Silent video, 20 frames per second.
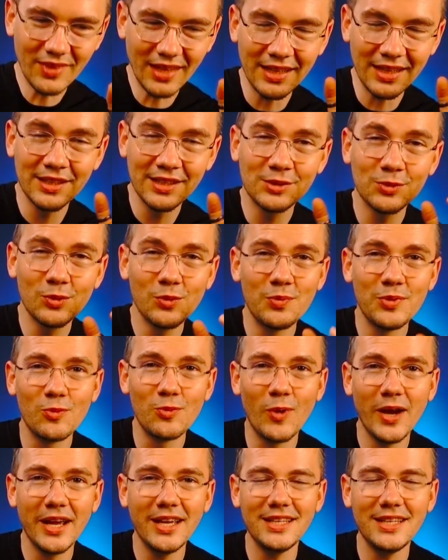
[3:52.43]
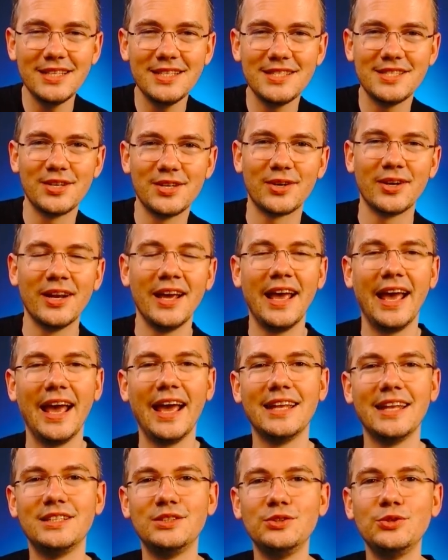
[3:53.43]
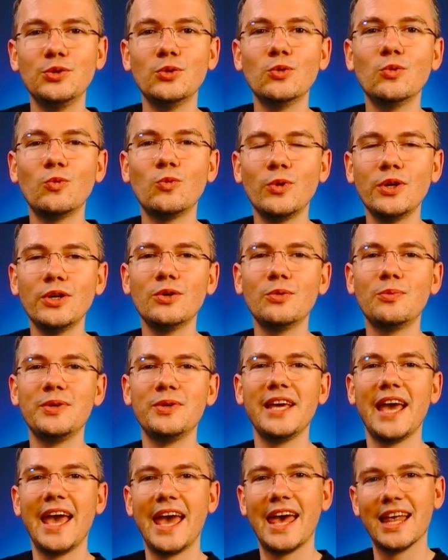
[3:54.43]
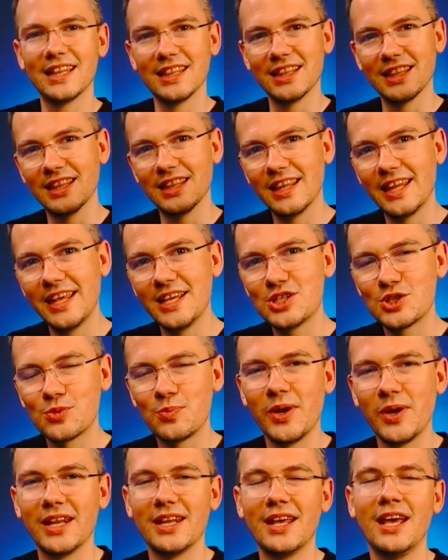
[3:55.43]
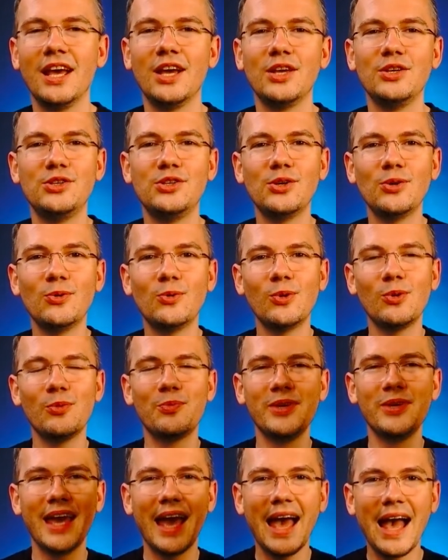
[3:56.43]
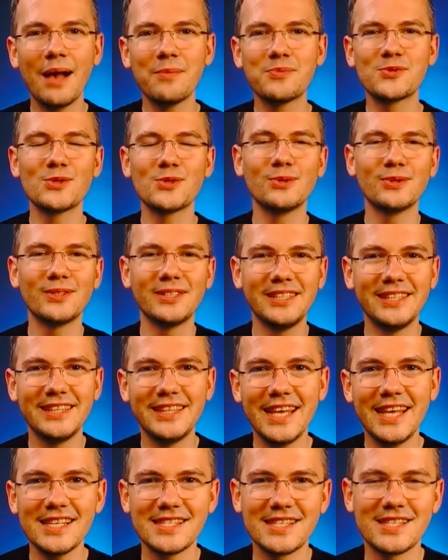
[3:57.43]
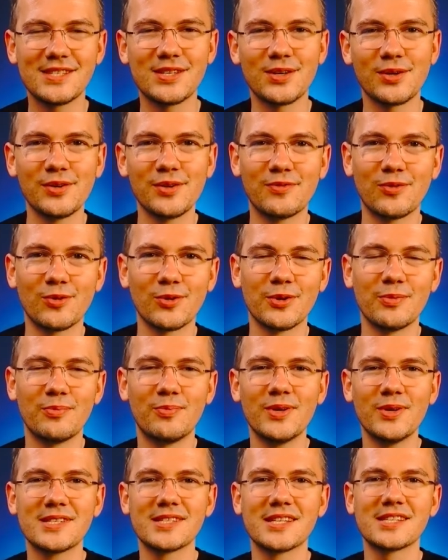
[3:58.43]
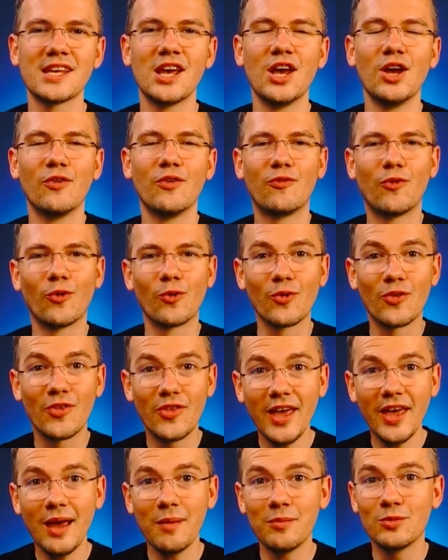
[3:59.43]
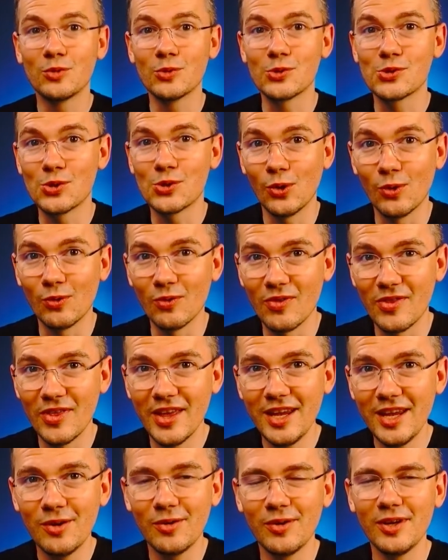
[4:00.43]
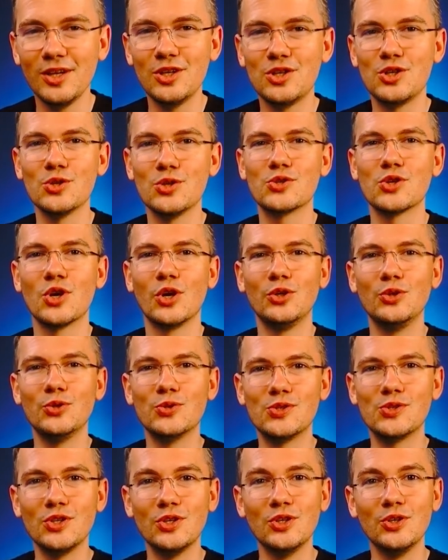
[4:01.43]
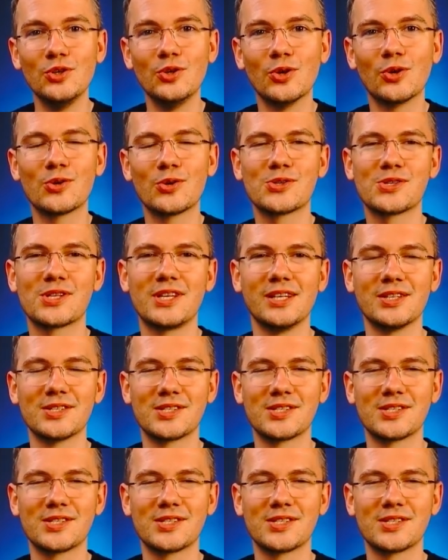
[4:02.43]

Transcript: this will be way easier, and you will be a linchpin. You will be absolutely necessary for the business, for them to solve their issues using your skill